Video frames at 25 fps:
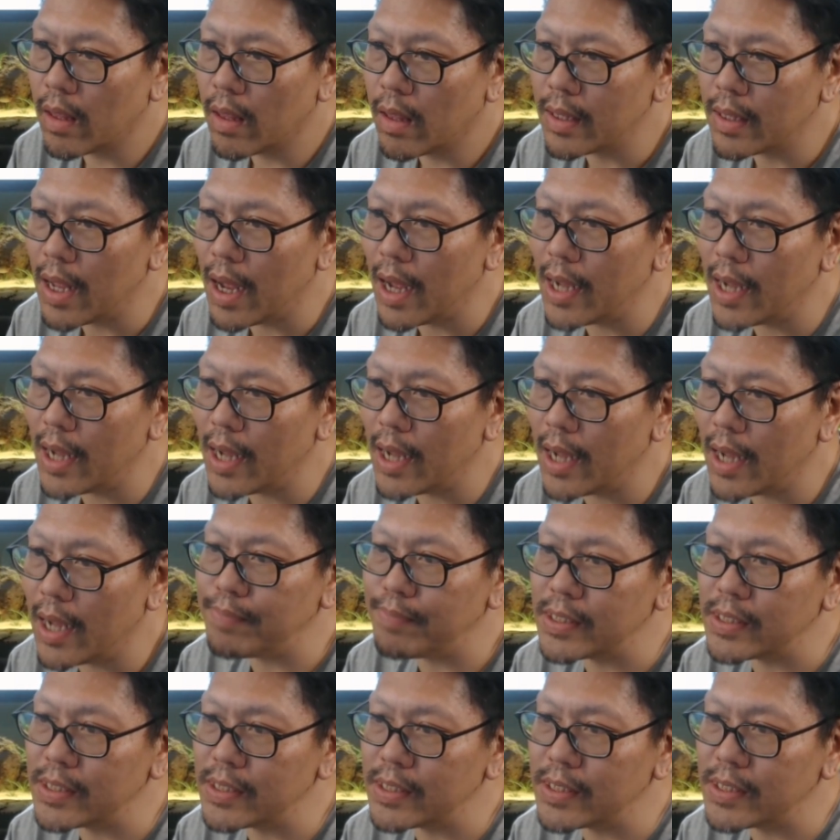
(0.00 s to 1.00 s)
Nice,
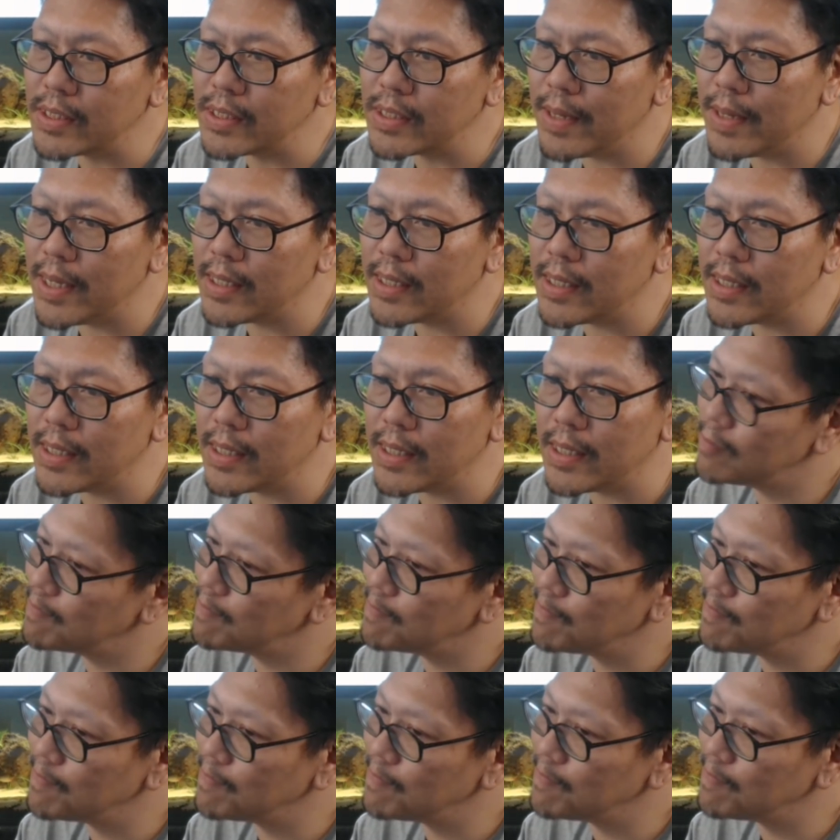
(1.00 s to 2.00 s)
Pismo Beach.
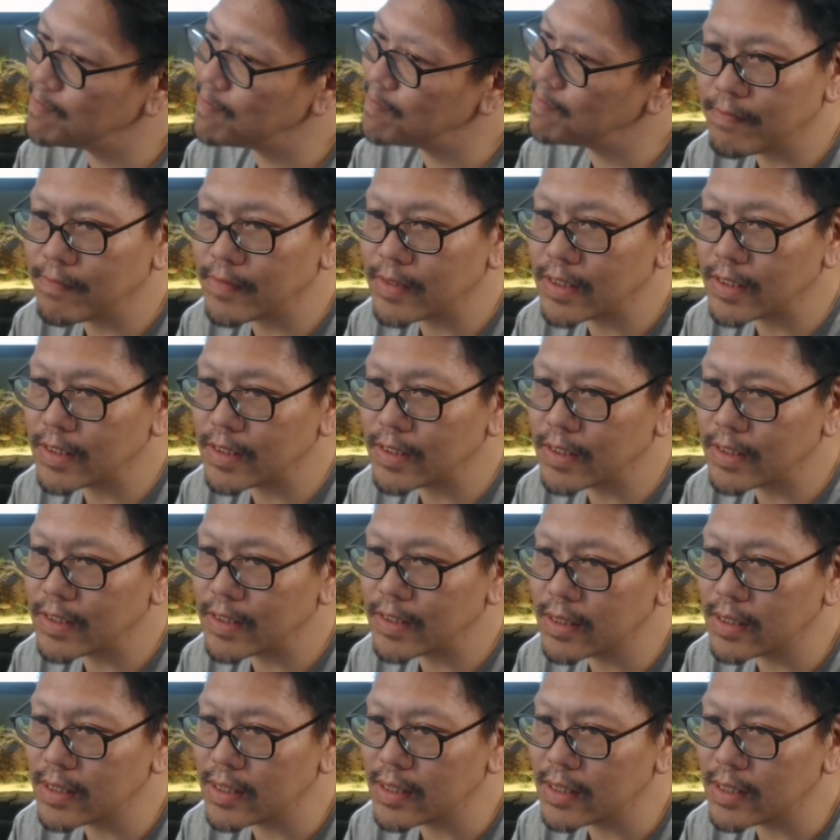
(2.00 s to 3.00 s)

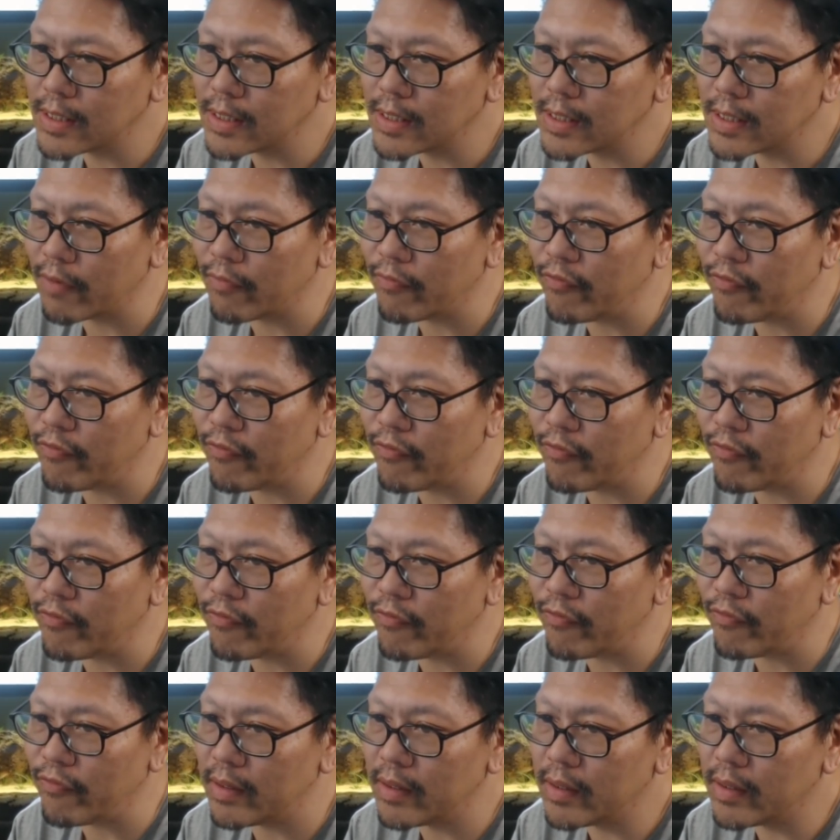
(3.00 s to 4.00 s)
Sounds like a fun
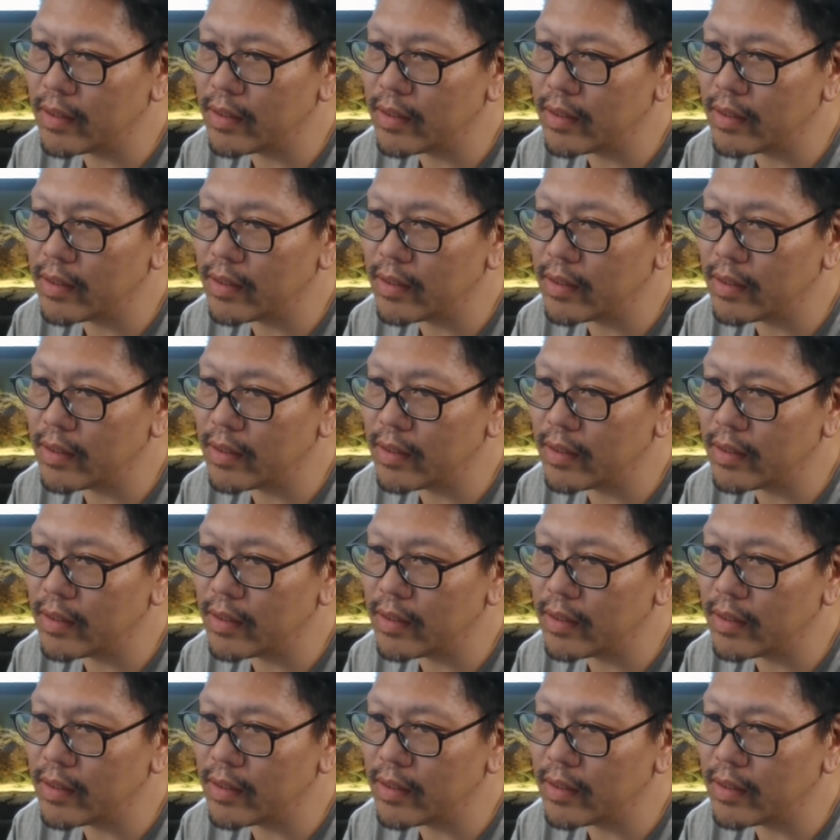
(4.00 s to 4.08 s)
dinner.